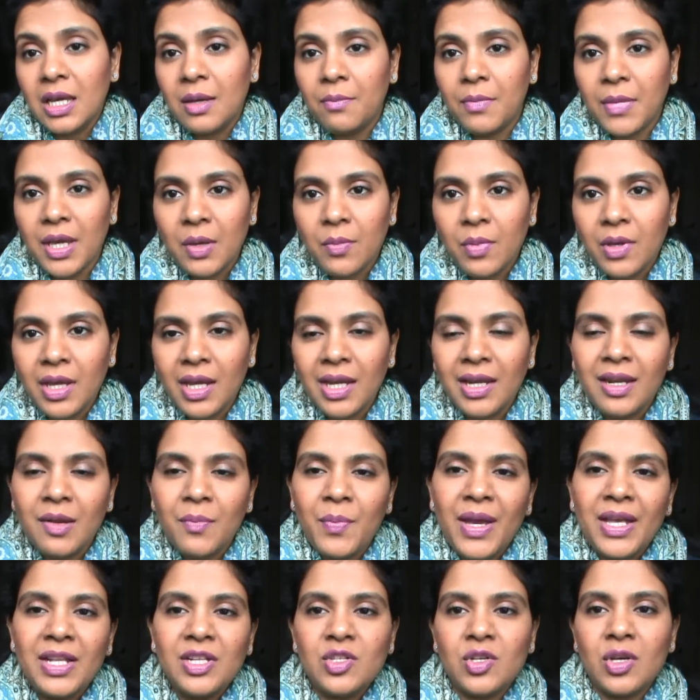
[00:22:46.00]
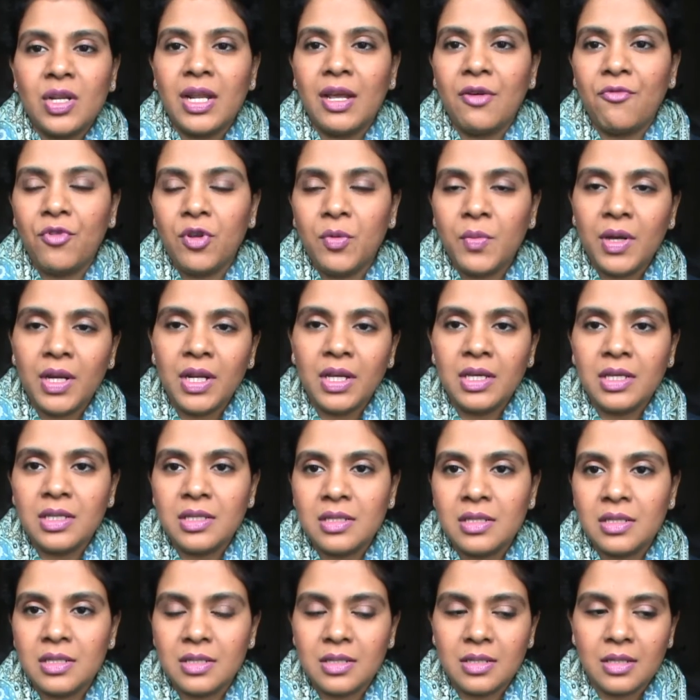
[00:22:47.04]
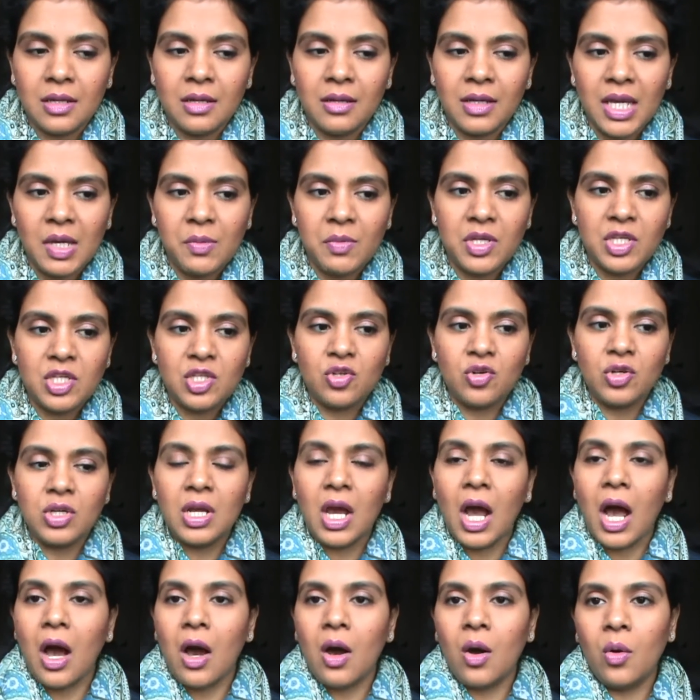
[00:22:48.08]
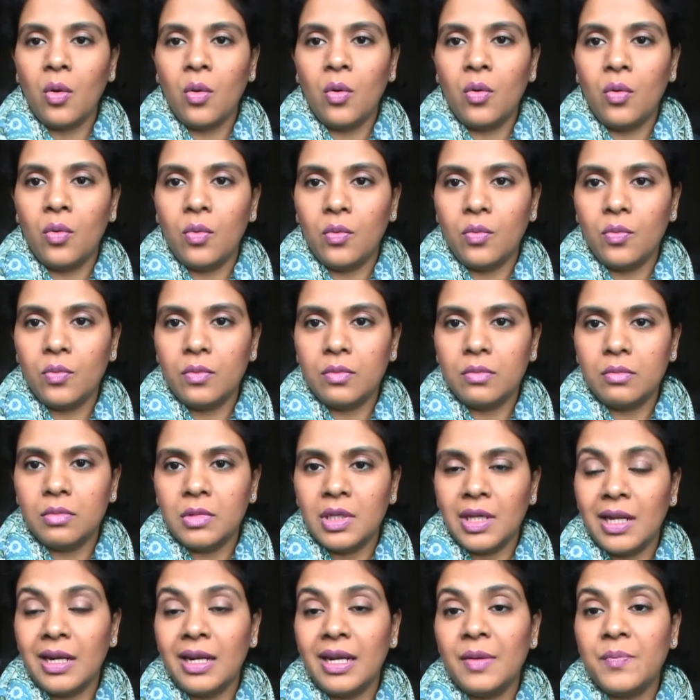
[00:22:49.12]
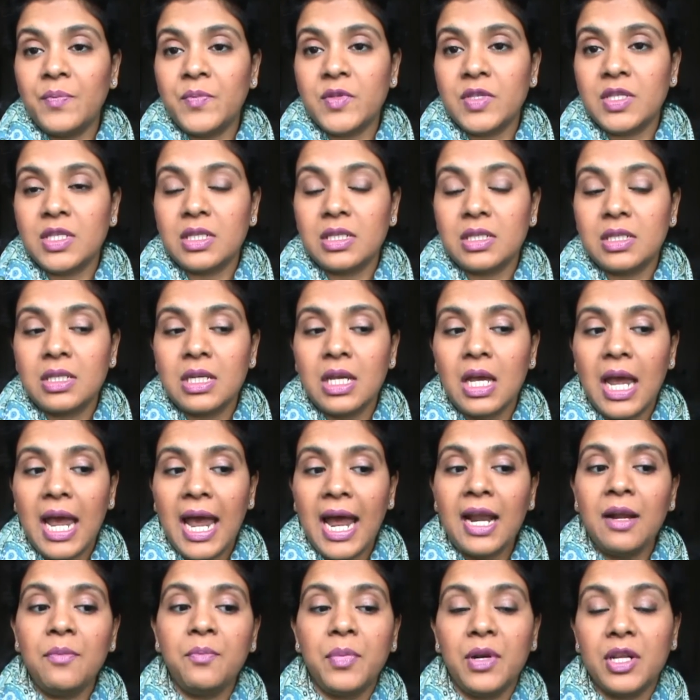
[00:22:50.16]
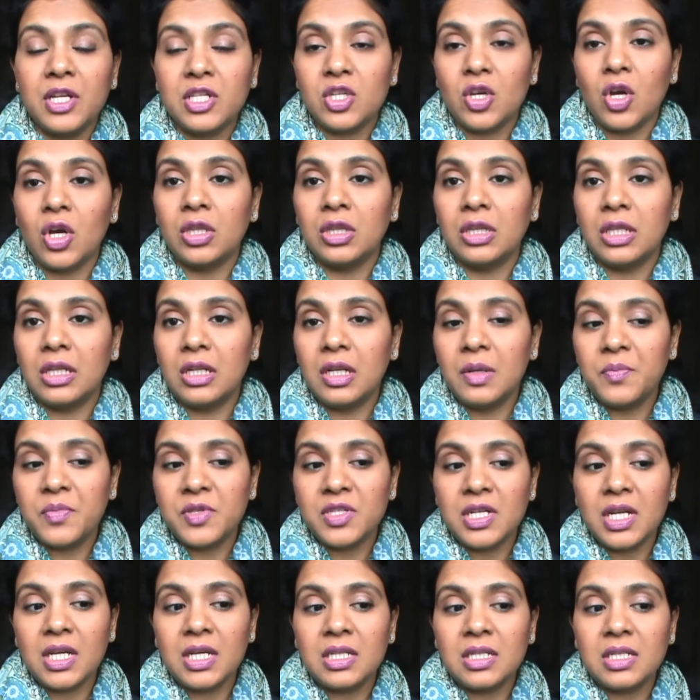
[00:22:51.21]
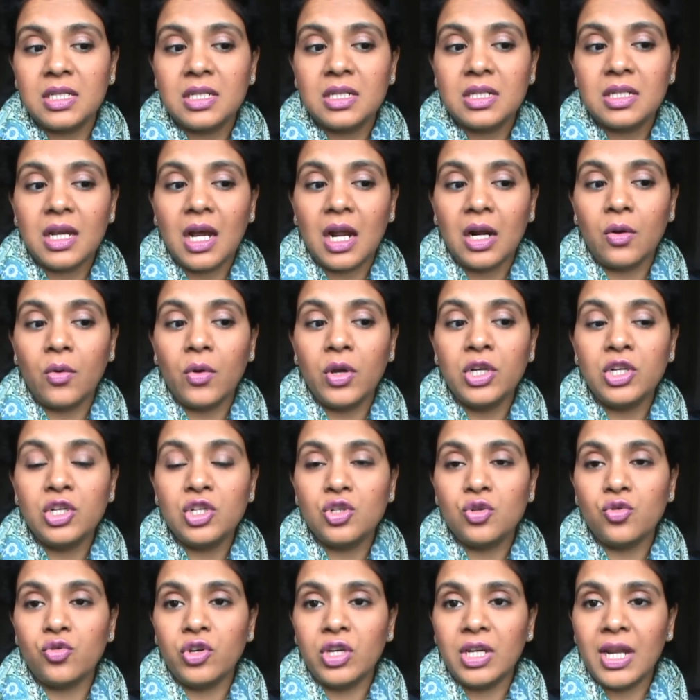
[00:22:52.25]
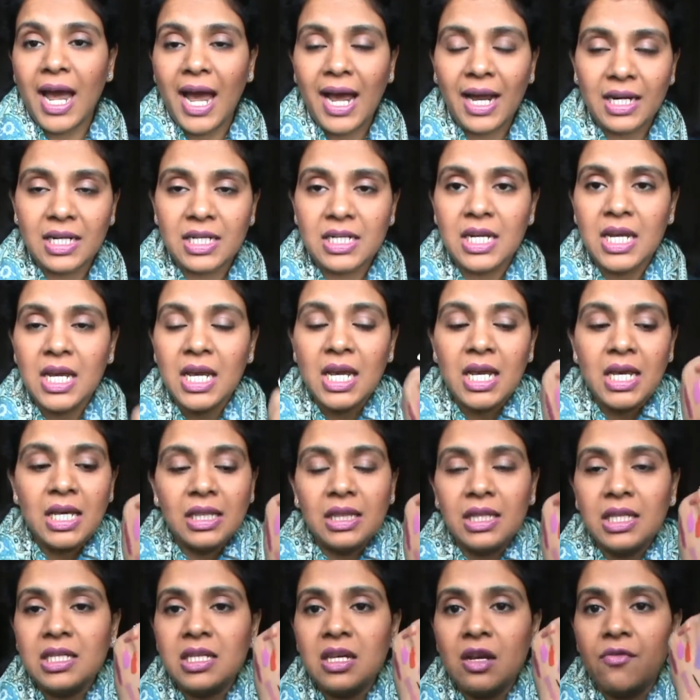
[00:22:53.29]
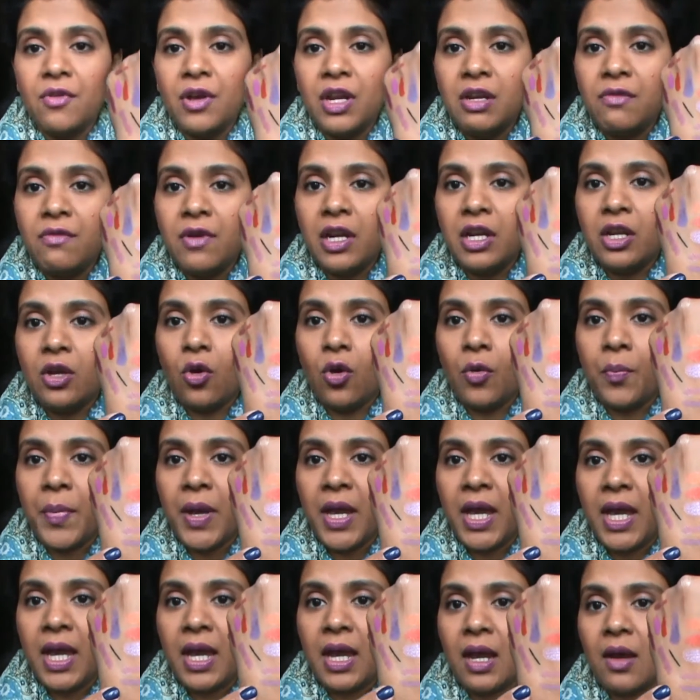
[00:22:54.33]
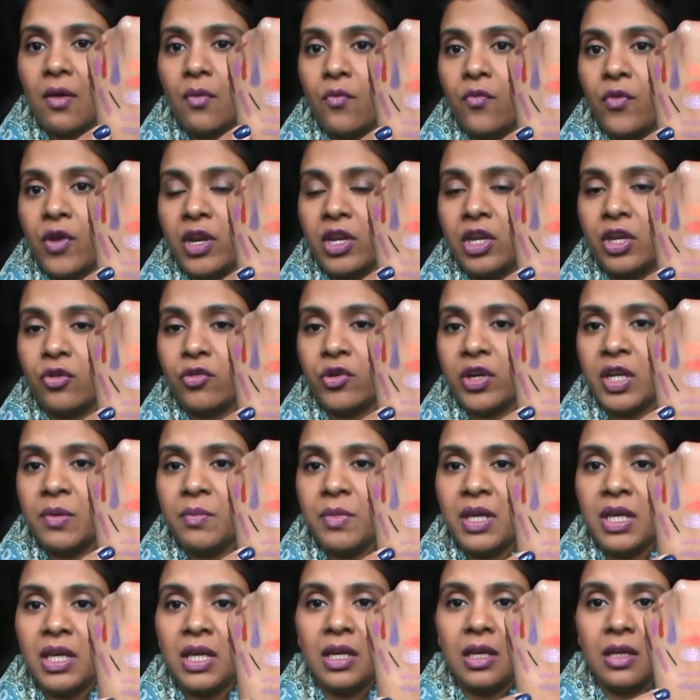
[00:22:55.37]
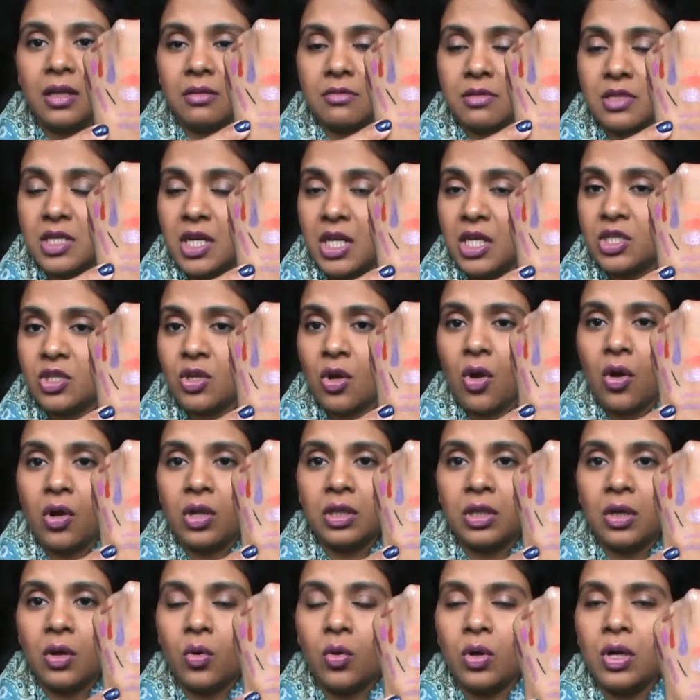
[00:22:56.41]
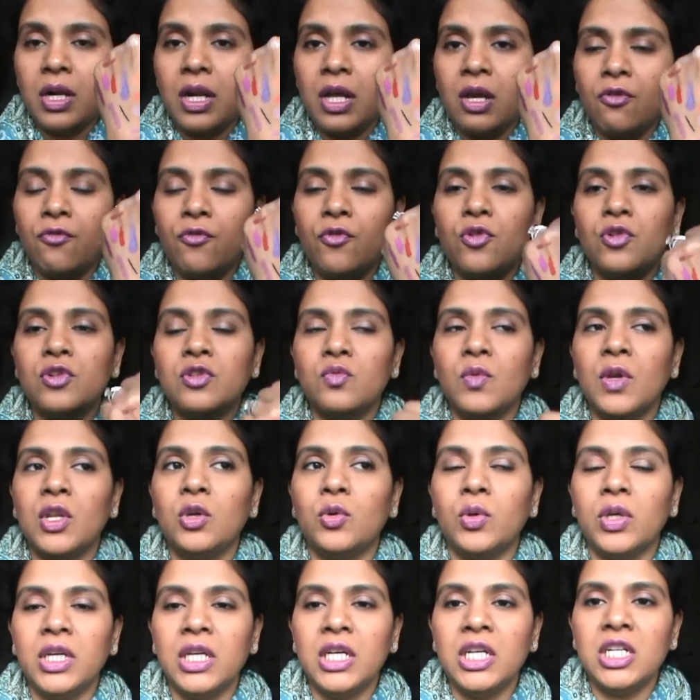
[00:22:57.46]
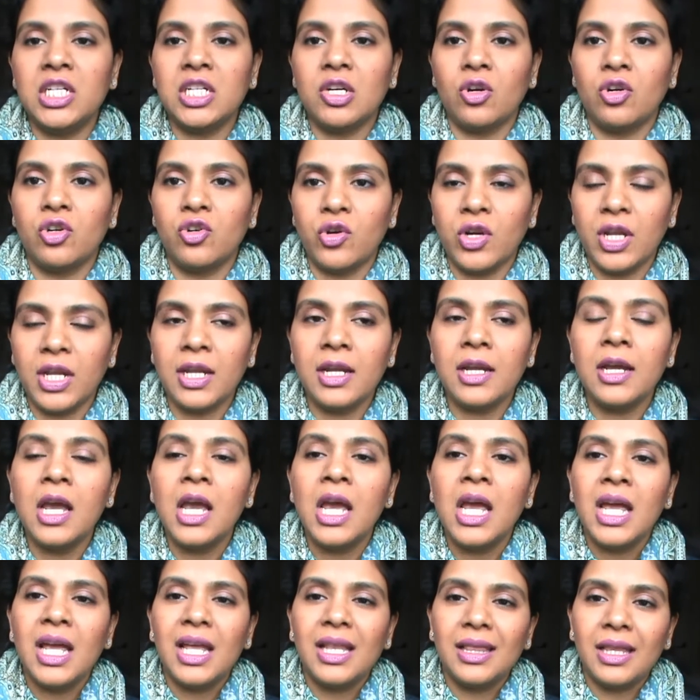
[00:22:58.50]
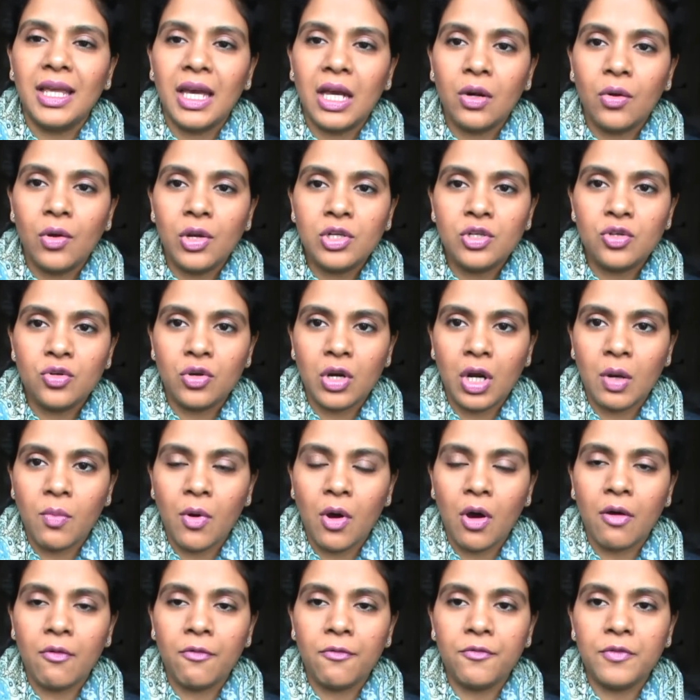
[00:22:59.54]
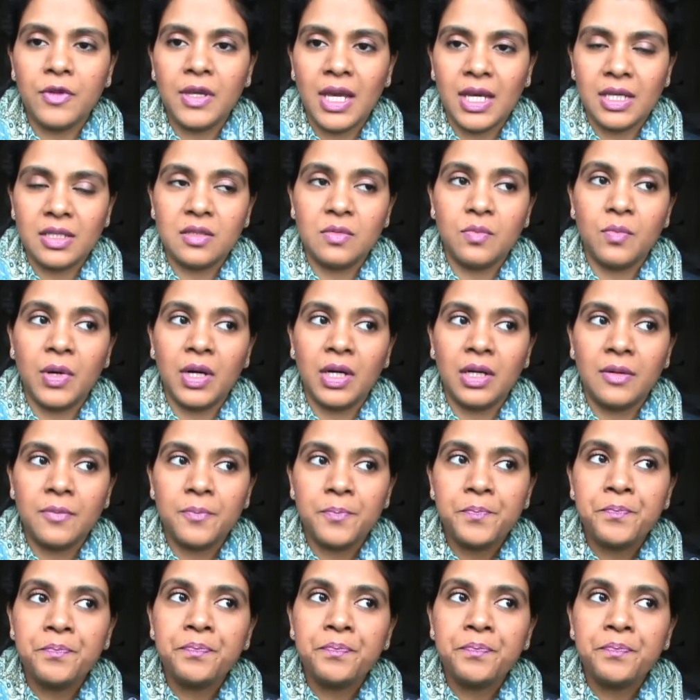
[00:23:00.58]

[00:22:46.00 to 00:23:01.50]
maybe it depends on everybody's uh, chemistry how their lips and plus on the lipsticks are going to react these are very very opaque very creamy stays on the whole day of course when you eat or drink they are going to rub off yes but